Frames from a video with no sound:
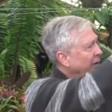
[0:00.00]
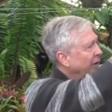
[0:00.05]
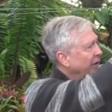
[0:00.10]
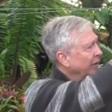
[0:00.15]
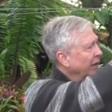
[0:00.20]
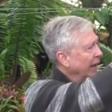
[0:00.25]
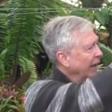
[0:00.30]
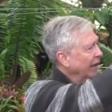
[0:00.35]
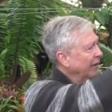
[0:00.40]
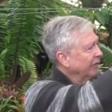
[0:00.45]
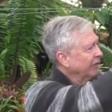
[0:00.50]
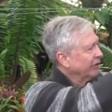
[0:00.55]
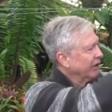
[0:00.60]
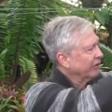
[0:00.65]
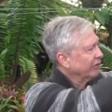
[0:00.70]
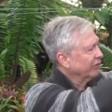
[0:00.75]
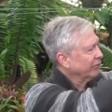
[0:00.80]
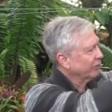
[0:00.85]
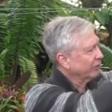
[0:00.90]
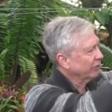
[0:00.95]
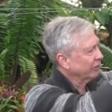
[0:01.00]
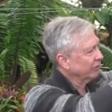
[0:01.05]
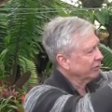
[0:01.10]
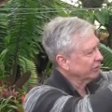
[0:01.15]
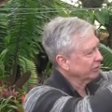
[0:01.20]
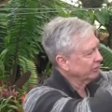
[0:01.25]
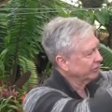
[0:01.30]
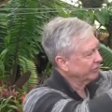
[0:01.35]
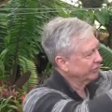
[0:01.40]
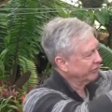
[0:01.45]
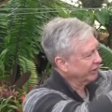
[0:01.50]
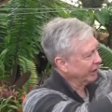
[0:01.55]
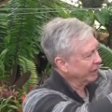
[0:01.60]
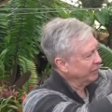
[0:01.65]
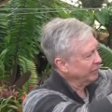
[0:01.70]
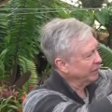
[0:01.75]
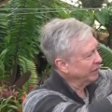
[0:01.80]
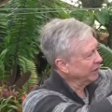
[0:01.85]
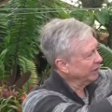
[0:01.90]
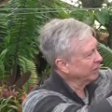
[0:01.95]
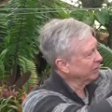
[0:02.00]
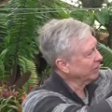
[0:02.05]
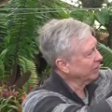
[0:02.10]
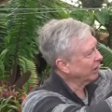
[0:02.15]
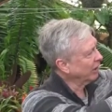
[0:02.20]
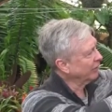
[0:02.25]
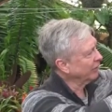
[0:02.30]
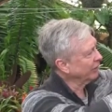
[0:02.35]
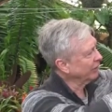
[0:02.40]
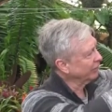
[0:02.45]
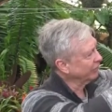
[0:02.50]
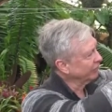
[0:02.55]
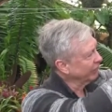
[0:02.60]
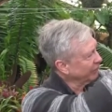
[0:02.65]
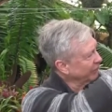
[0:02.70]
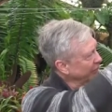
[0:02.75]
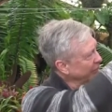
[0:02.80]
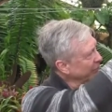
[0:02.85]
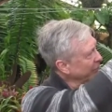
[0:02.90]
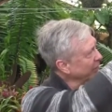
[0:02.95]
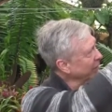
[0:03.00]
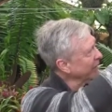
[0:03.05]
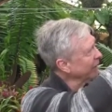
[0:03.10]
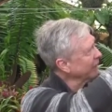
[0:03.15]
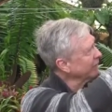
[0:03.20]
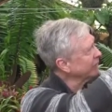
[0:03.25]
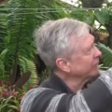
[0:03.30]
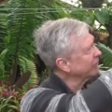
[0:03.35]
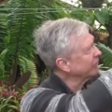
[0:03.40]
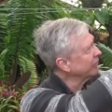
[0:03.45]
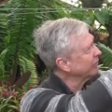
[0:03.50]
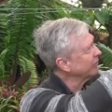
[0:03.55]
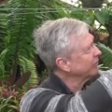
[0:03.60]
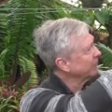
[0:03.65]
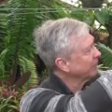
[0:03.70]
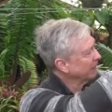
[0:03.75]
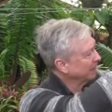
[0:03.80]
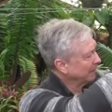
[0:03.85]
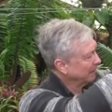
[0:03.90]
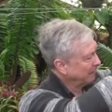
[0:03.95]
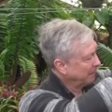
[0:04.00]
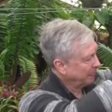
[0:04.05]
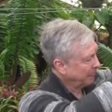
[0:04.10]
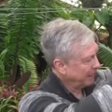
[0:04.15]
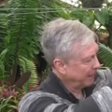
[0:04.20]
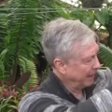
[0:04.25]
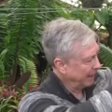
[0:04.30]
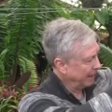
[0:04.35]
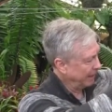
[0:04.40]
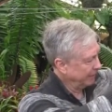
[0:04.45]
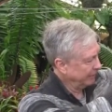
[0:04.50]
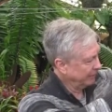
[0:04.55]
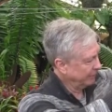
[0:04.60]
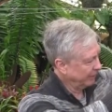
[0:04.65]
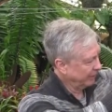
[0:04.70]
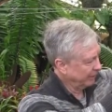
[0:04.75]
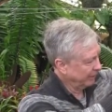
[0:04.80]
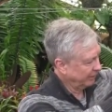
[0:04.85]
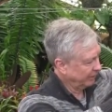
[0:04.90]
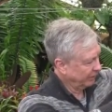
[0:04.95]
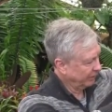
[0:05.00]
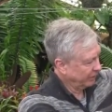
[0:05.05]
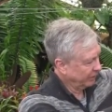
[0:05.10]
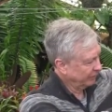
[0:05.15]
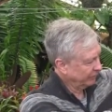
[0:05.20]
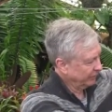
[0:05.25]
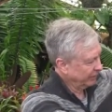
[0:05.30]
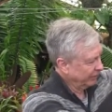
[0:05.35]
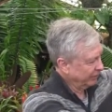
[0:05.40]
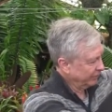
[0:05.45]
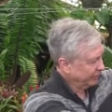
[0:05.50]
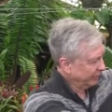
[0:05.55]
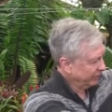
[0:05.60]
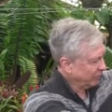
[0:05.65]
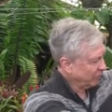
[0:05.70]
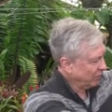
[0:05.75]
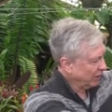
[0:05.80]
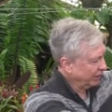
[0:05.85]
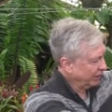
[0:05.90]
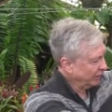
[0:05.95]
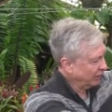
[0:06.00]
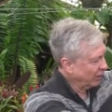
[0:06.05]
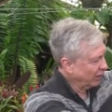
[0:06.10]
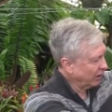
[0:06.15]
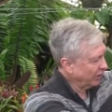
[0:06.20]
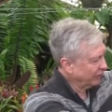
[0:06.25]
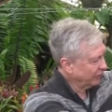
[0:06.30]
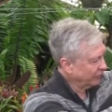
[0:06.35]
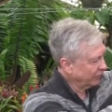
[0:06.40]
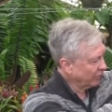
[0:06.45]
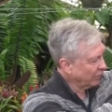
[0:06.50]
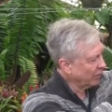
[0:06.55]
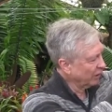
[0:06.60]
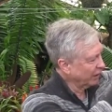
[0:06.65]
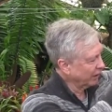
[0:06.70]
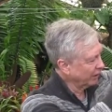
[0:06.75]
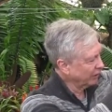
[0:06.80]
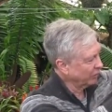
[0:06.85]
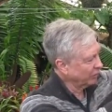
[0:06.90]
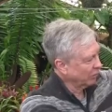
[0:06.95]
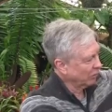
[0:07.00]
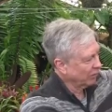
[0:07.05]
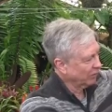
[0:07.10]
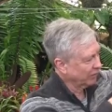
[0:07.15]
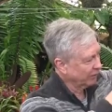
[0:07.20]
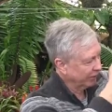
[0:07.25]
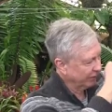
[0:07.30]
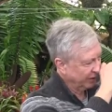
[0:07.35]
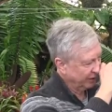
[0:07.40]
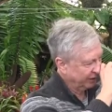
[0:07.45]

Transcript: the ancestral stem here on these different plants and uh, you can see that they're quite large, for a heteromorpha.